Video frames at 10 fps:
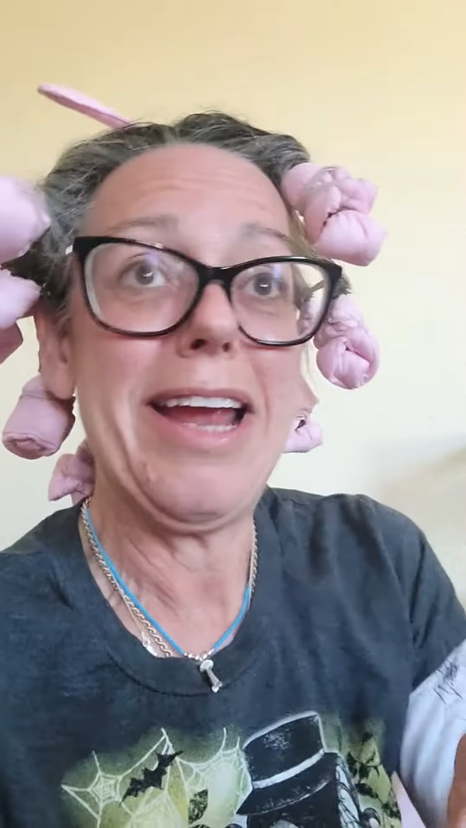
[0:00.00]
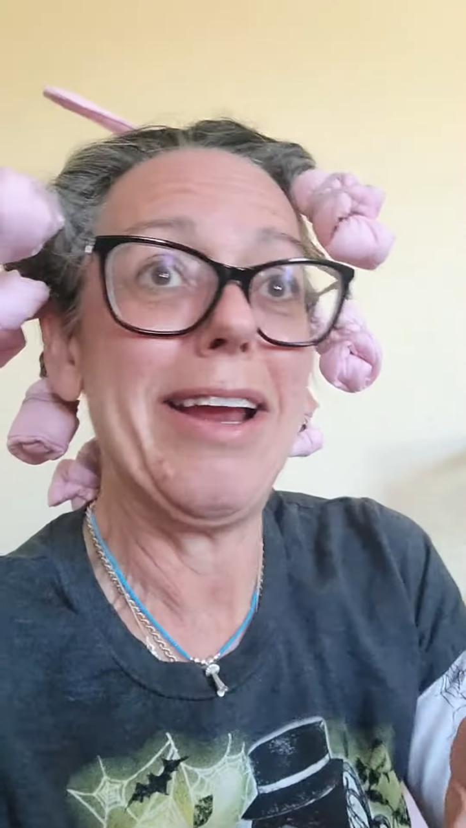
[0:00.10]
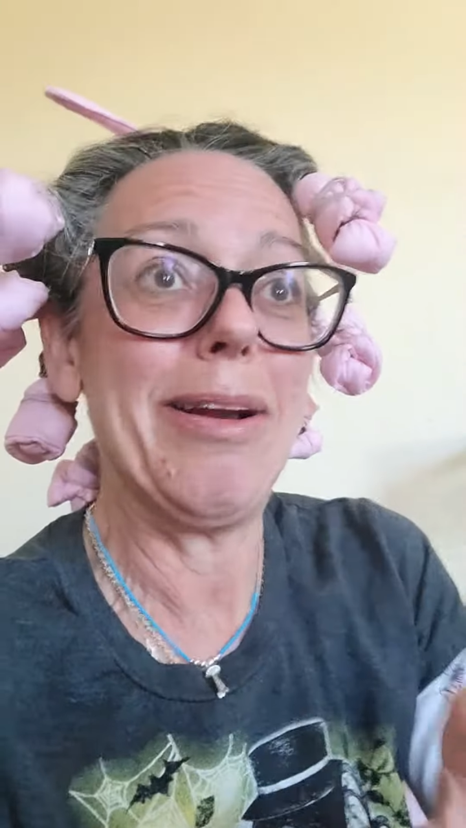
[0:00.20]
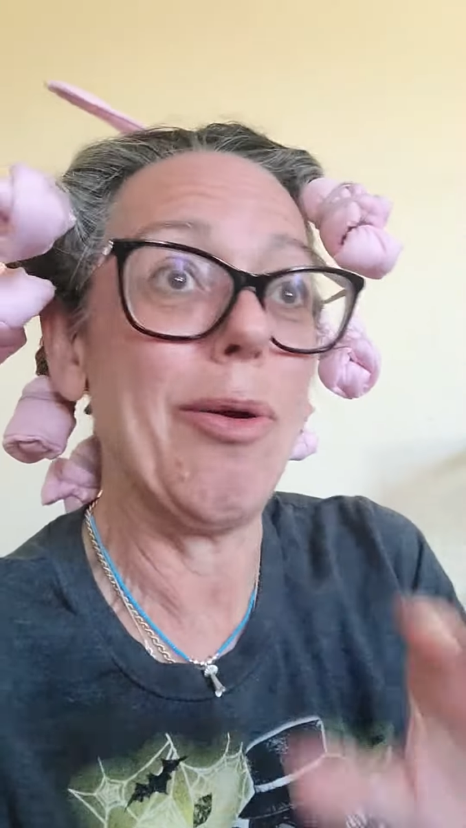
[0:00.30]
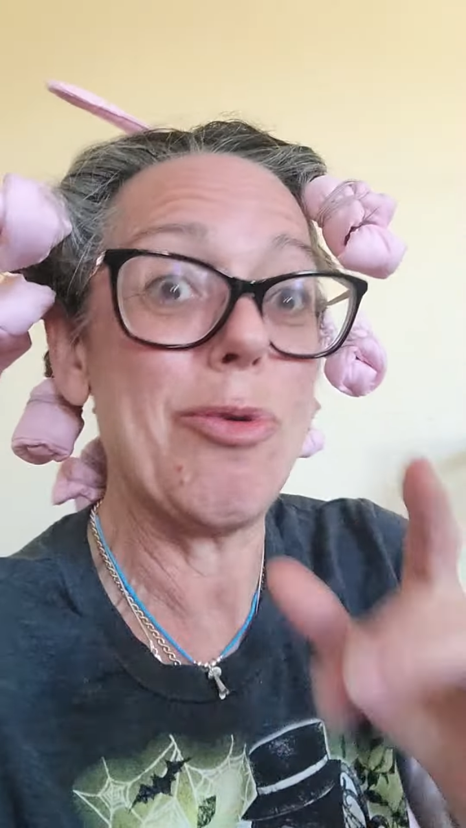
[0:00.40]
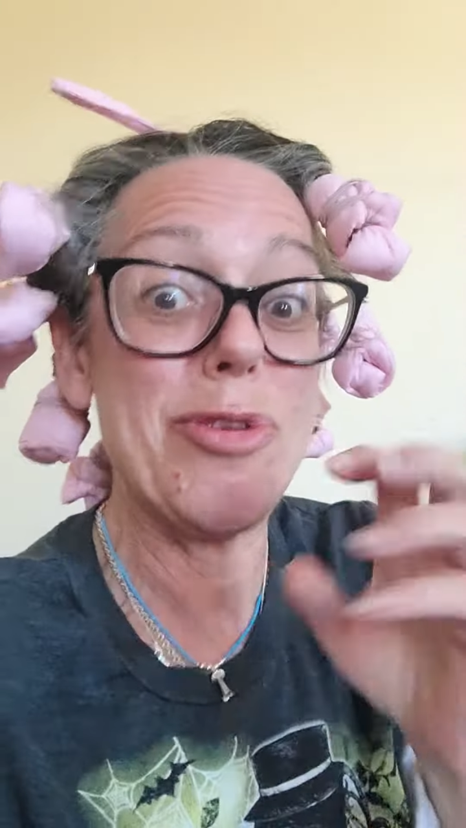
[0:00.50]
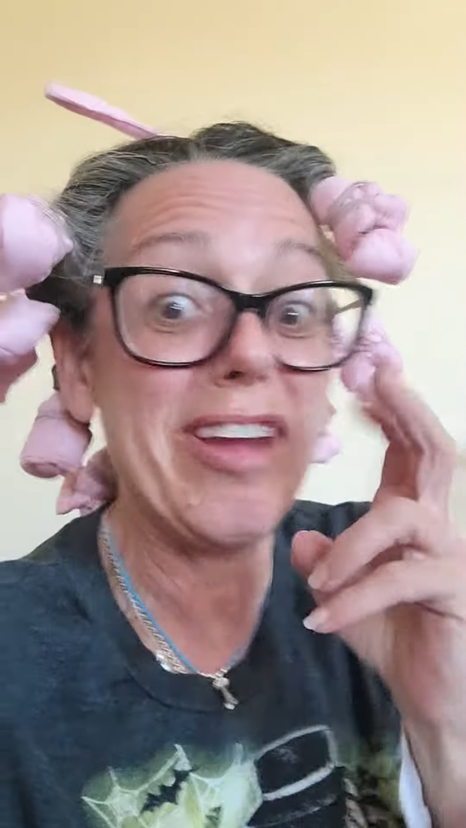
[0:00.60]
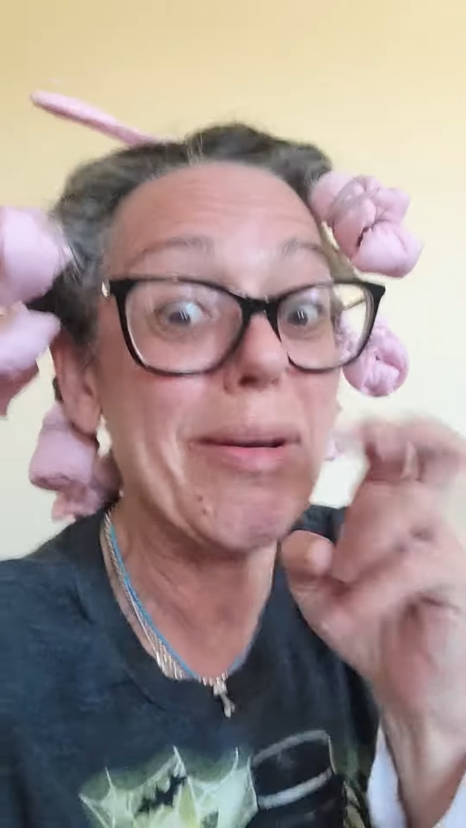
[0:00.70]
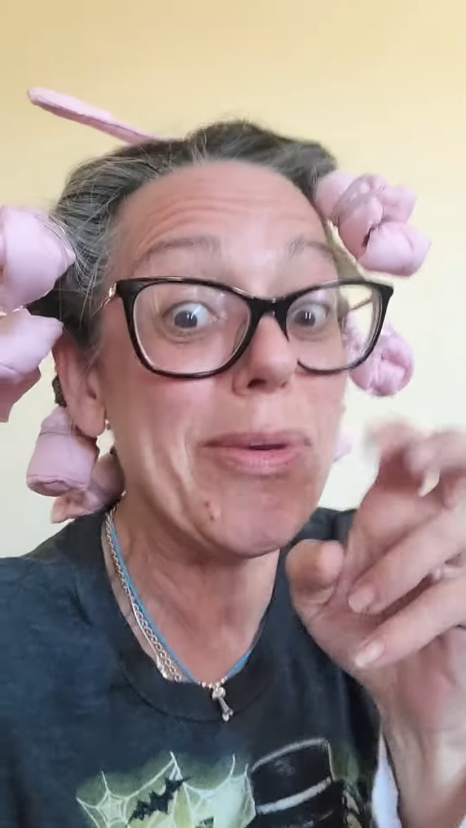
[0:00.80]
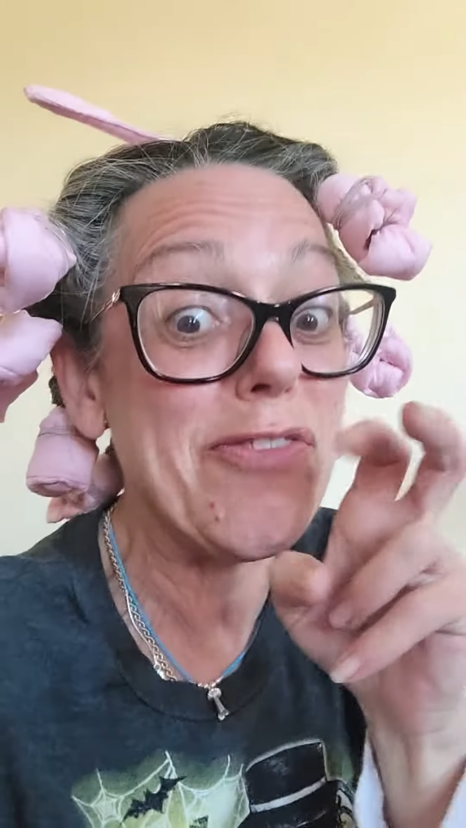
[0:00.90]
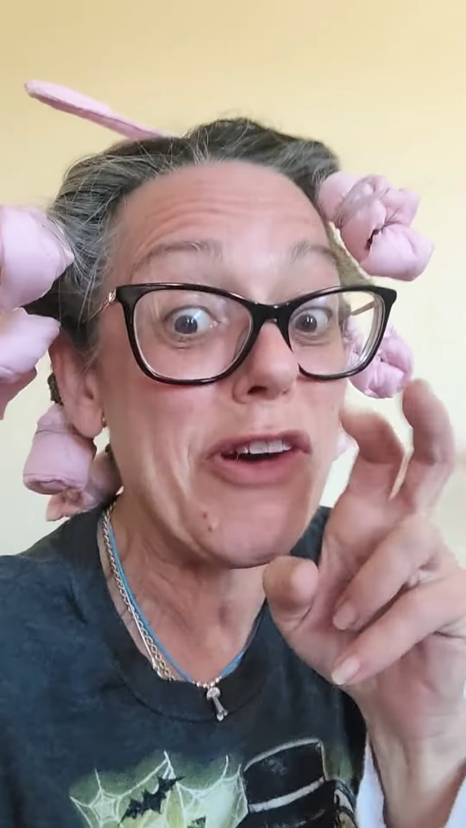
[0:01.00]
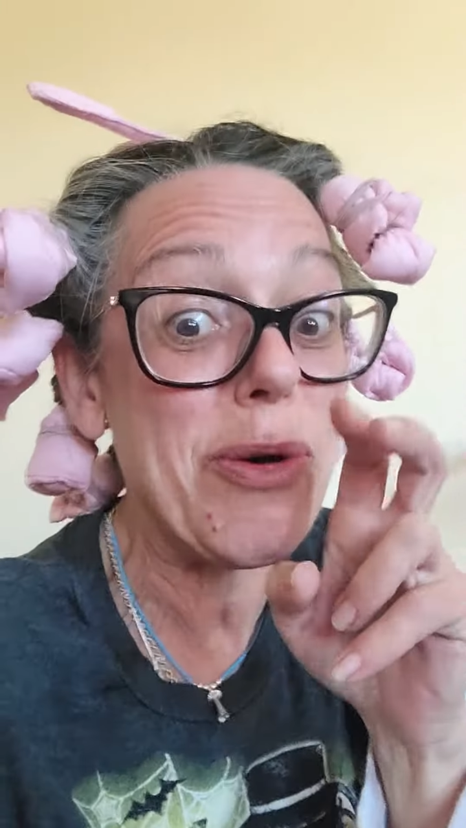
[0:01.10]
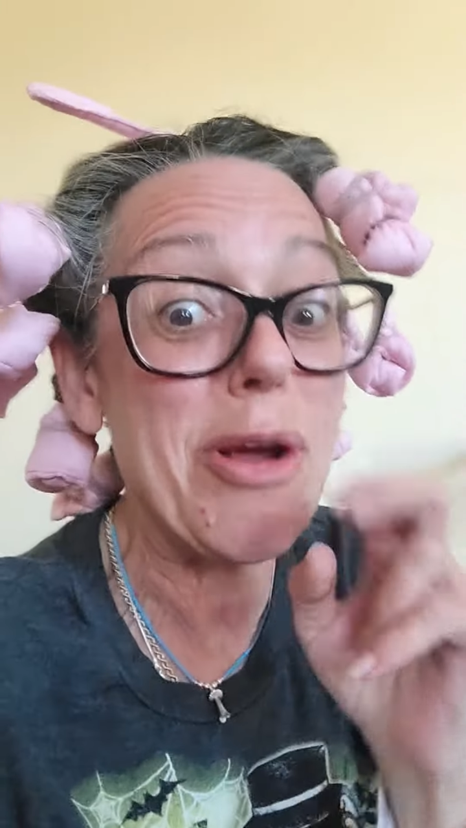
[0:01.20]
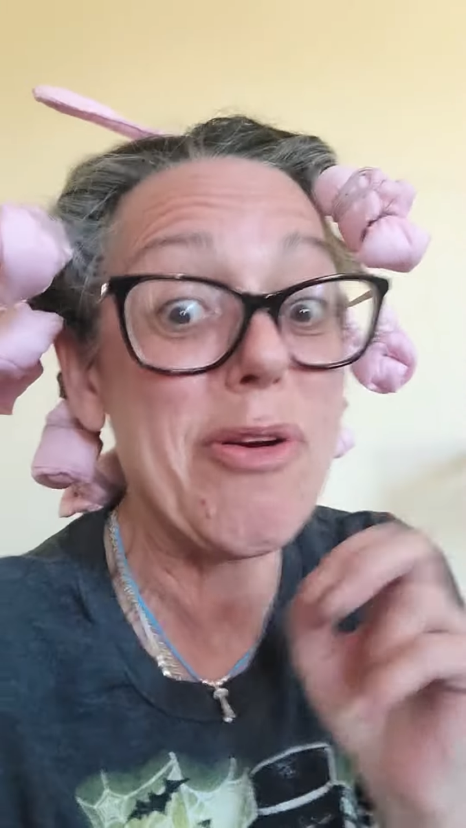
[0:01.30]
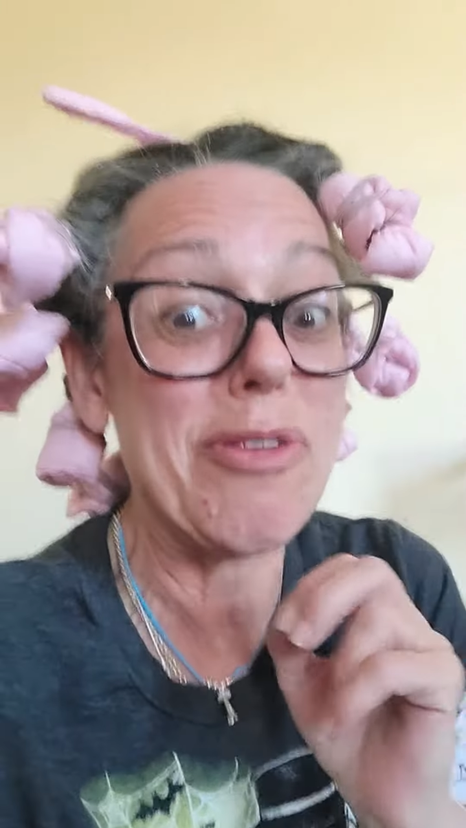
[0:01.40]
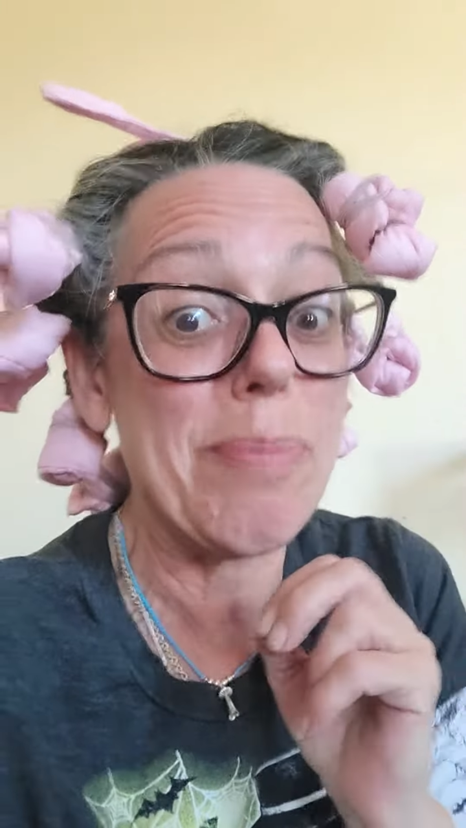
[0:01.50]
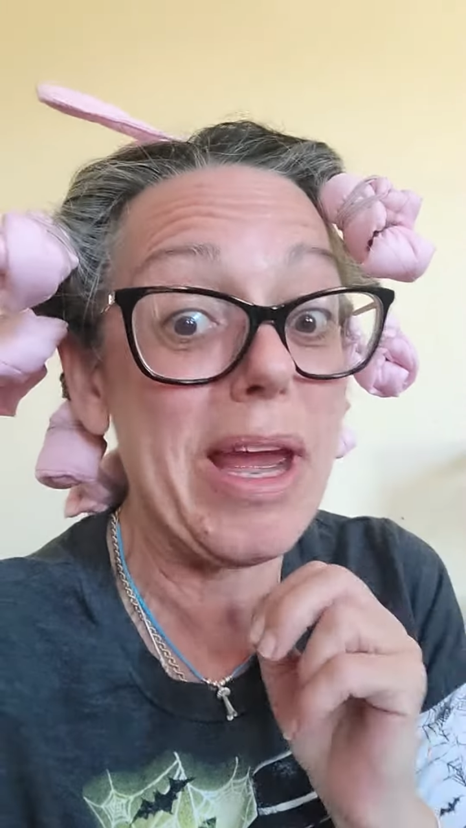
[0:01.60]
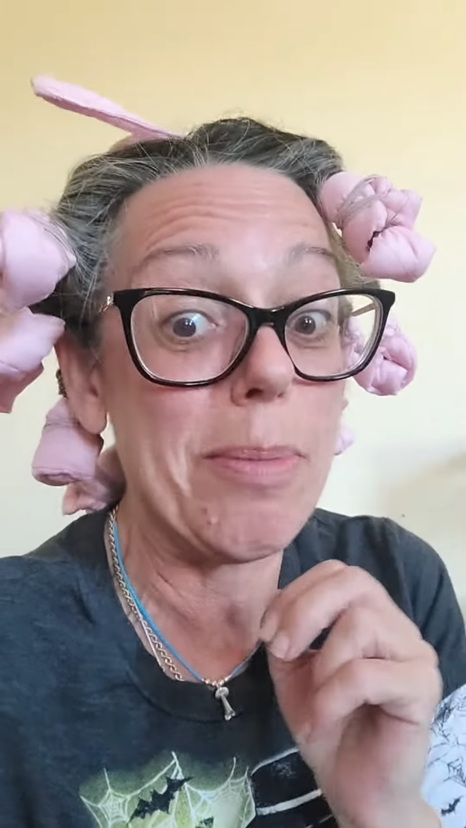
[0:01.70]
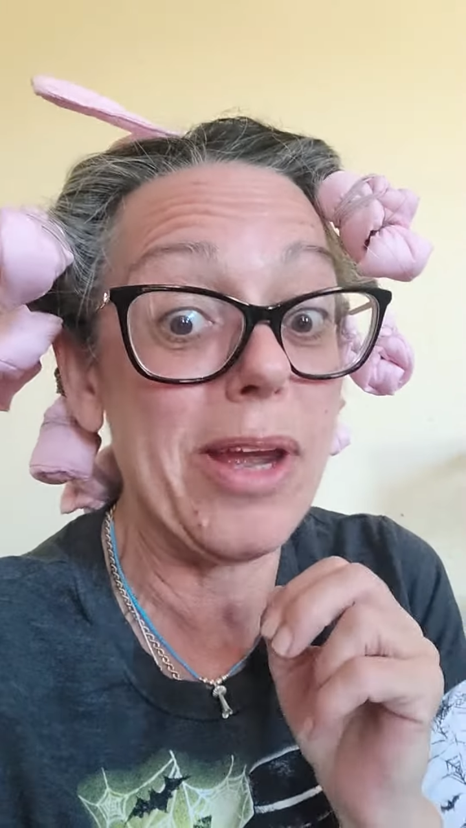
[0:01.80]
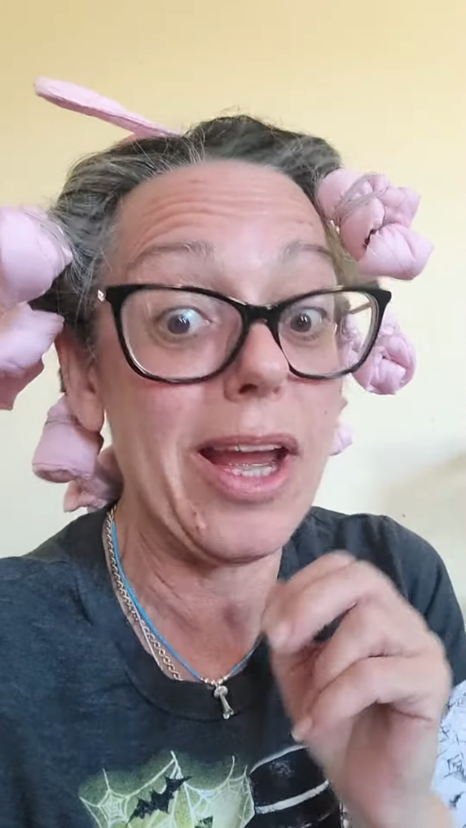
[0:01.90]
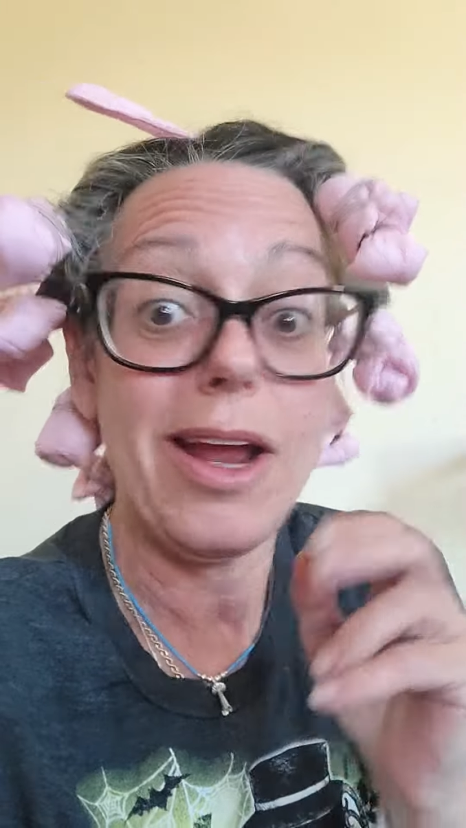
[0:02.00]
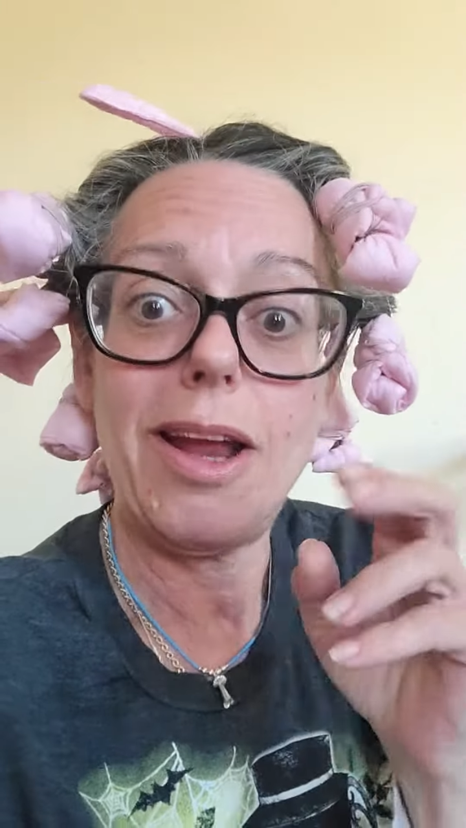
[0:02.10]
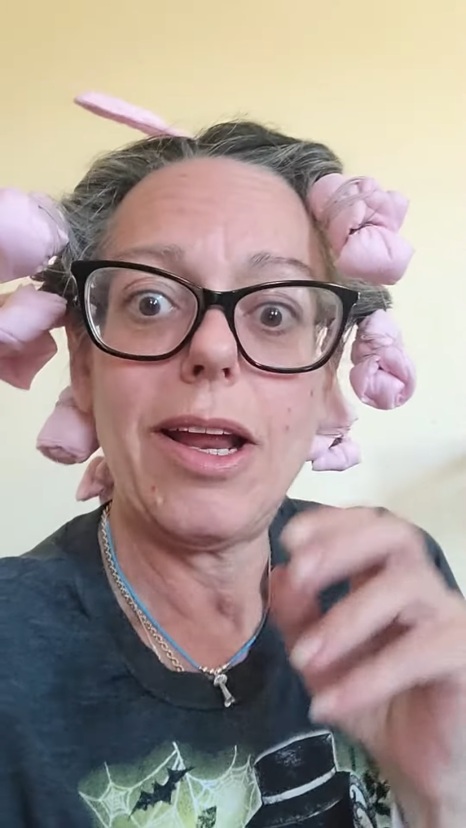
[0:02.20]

and oh, send me photos, baby.